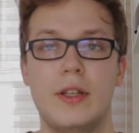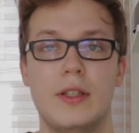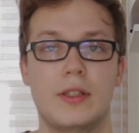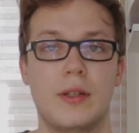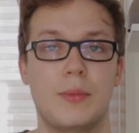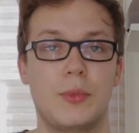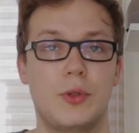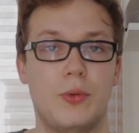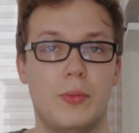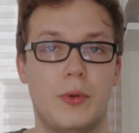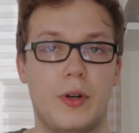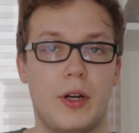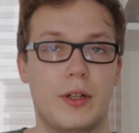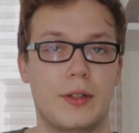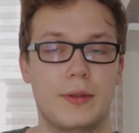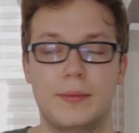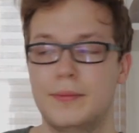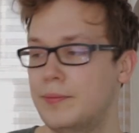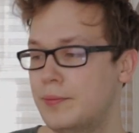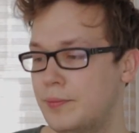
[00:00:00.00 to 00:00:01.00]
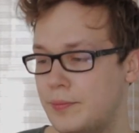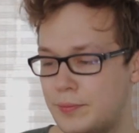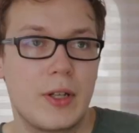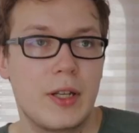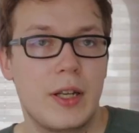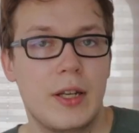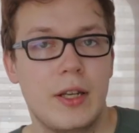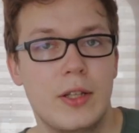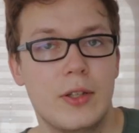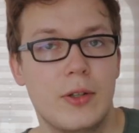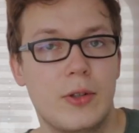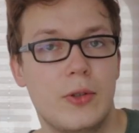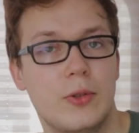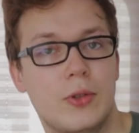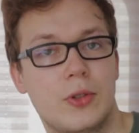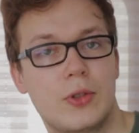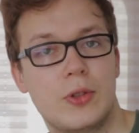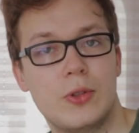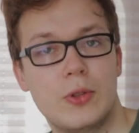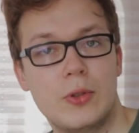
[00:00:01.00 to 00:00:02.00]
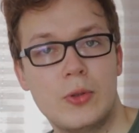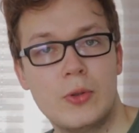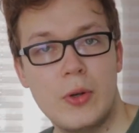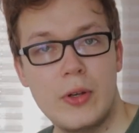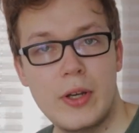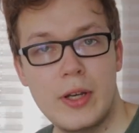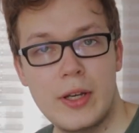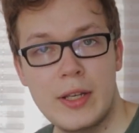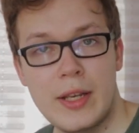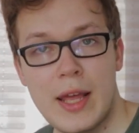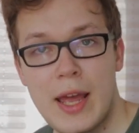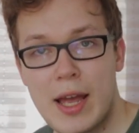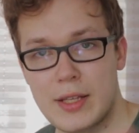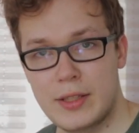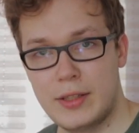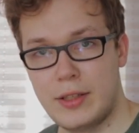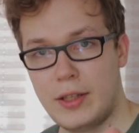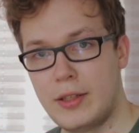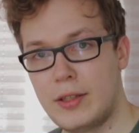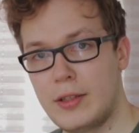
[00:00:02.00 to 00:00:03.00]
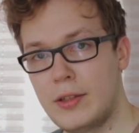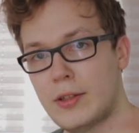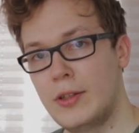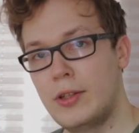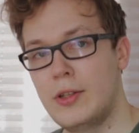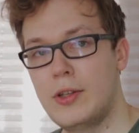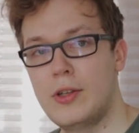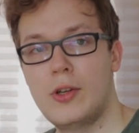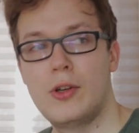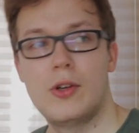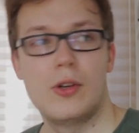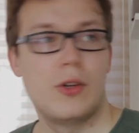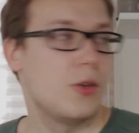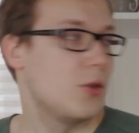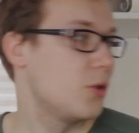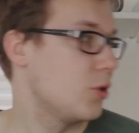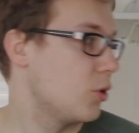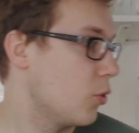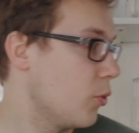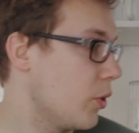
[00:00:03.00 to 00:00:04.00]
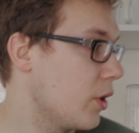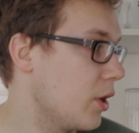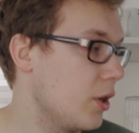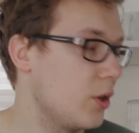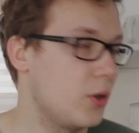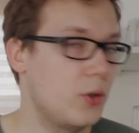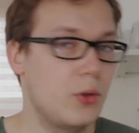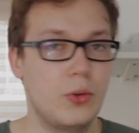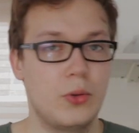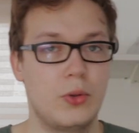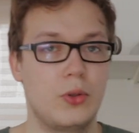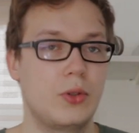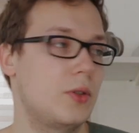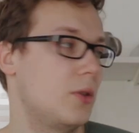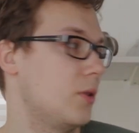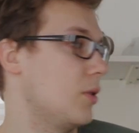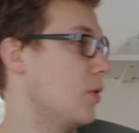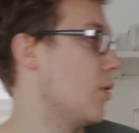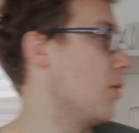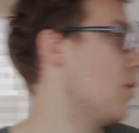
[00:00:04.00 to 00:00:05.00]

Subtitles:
some turmeric. We're gonna need also an acid. So we're gonna use